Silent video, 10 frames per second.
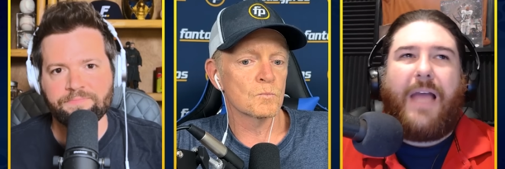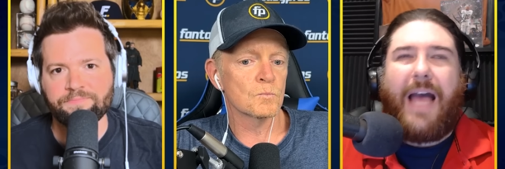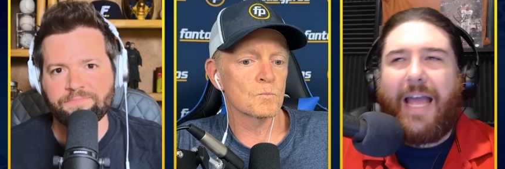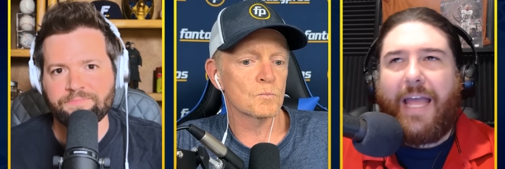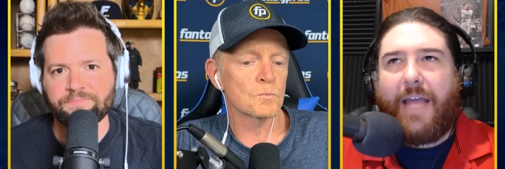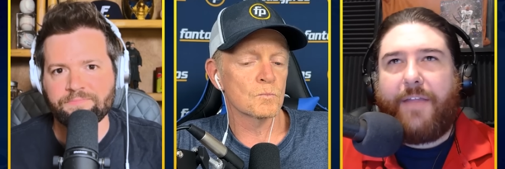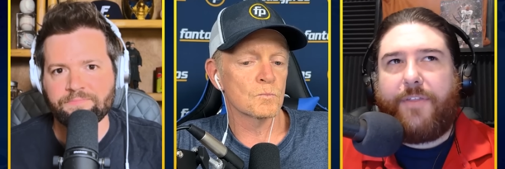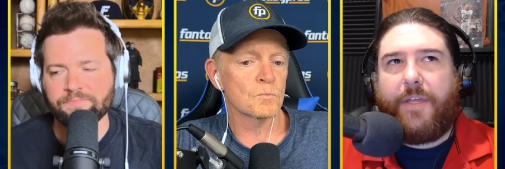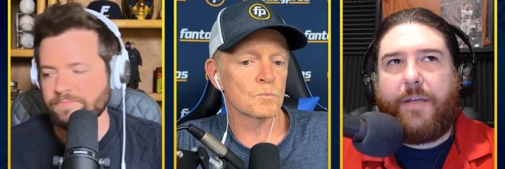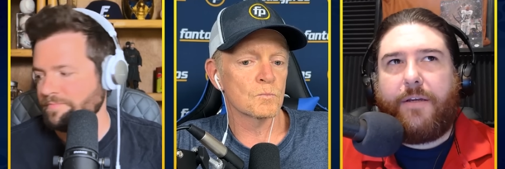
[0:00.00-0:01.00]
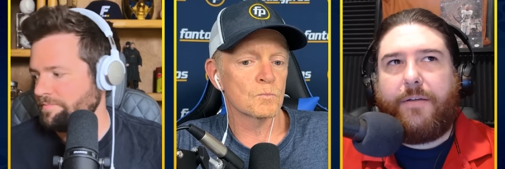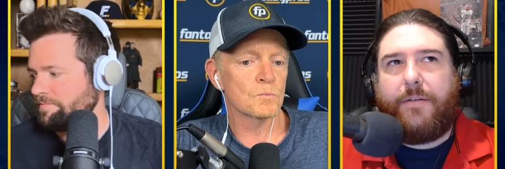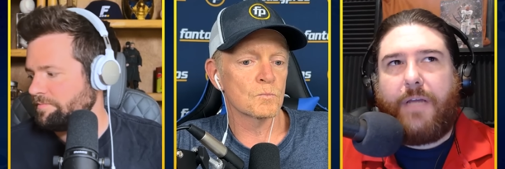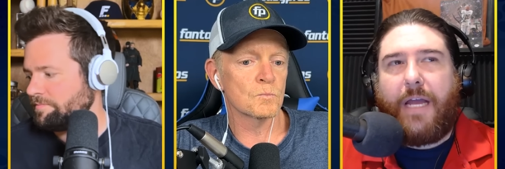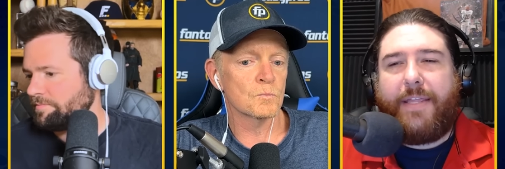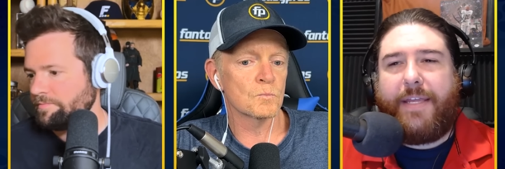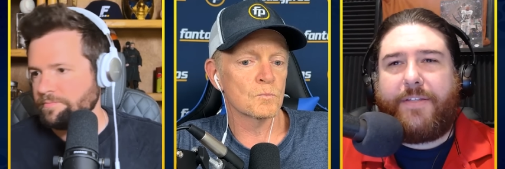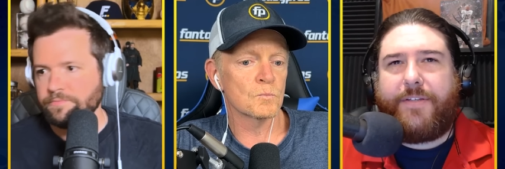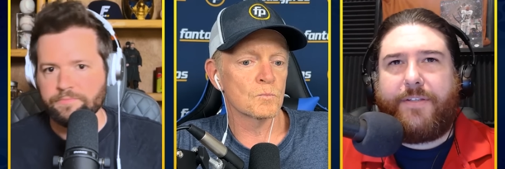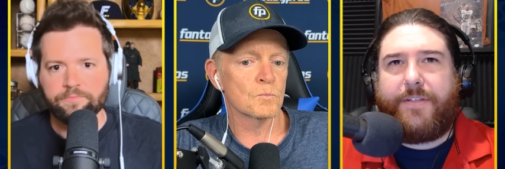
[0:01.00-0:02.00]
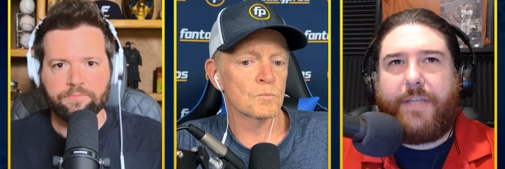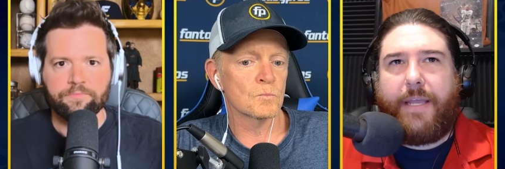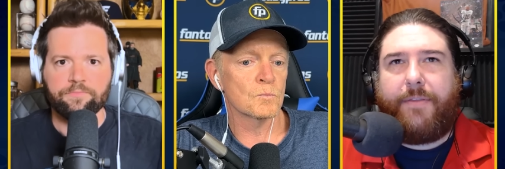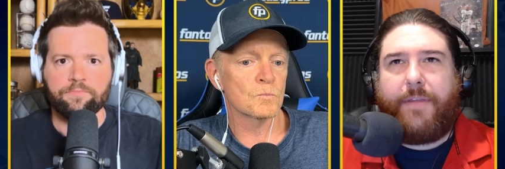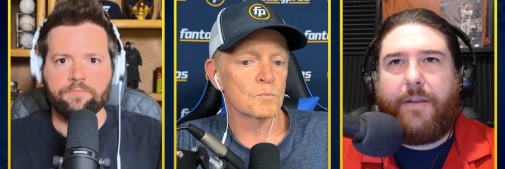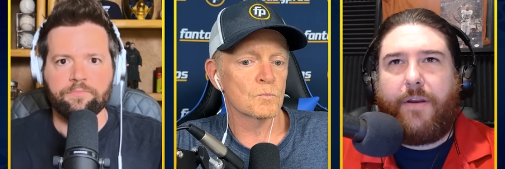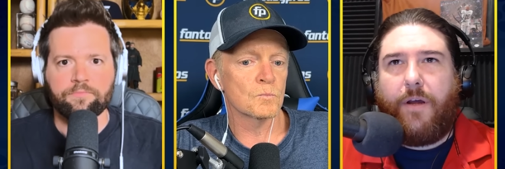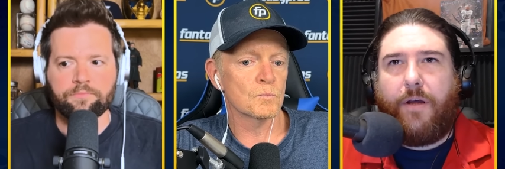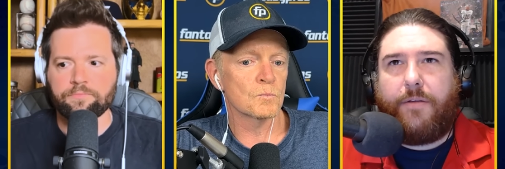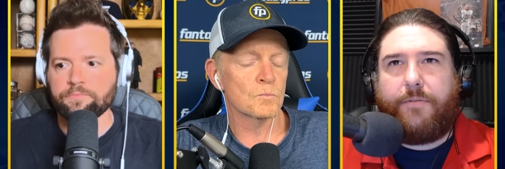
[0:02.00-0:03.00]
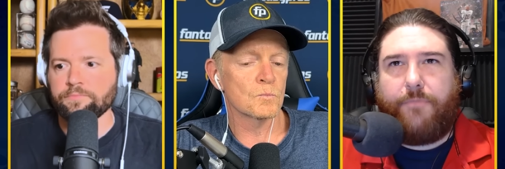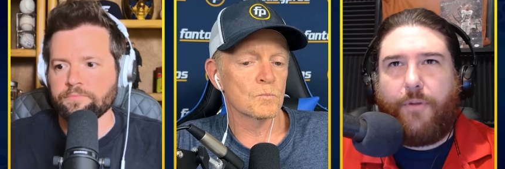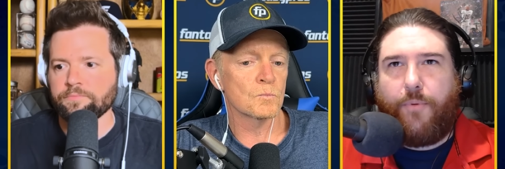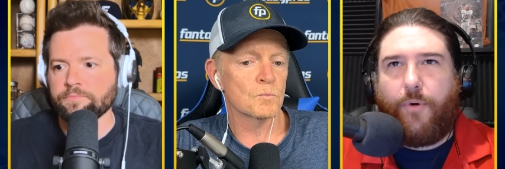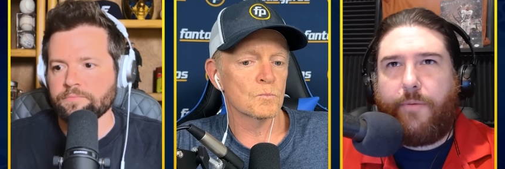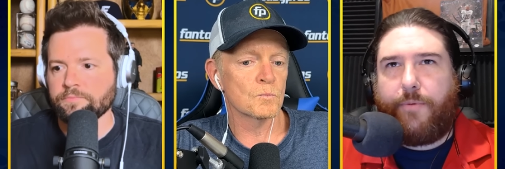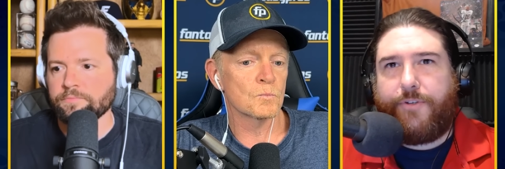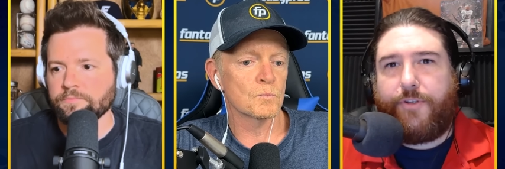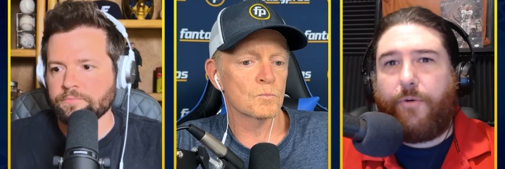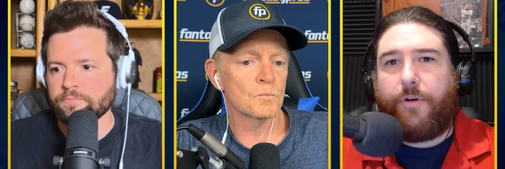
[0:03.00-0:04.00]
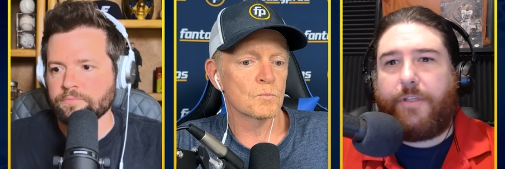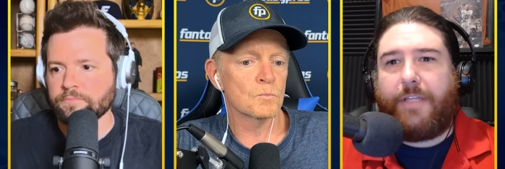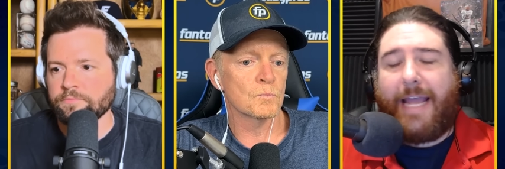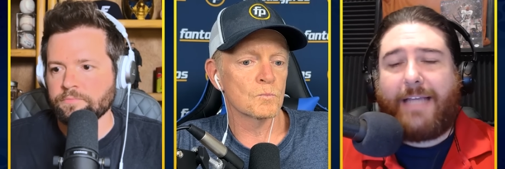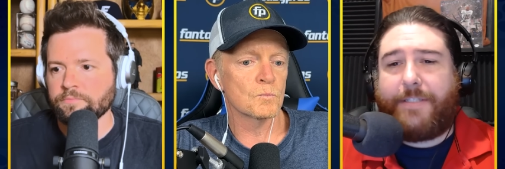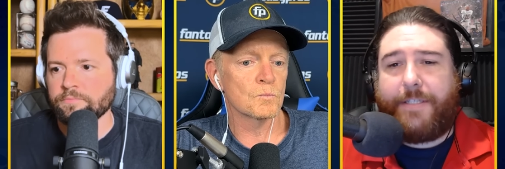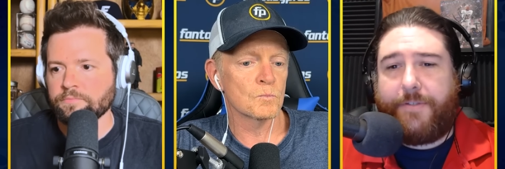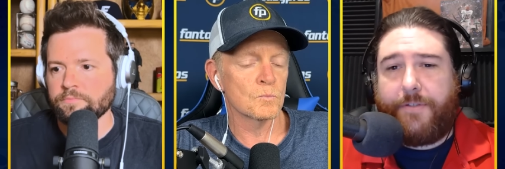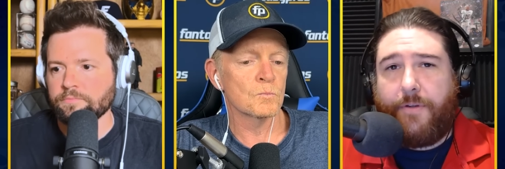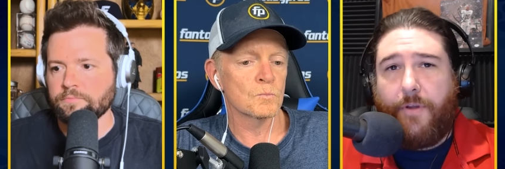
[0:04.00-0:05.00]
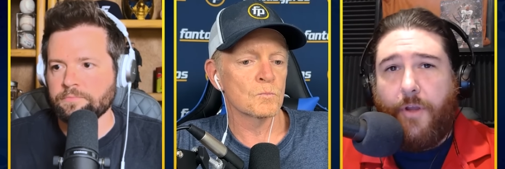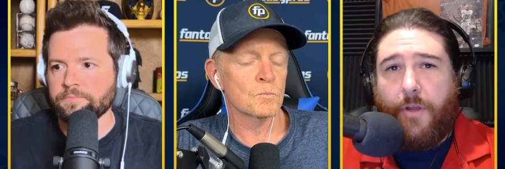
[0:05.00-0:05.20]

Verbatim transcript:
Speaker 1: I, I think I think it's insane that uh, Laporta was so good last season.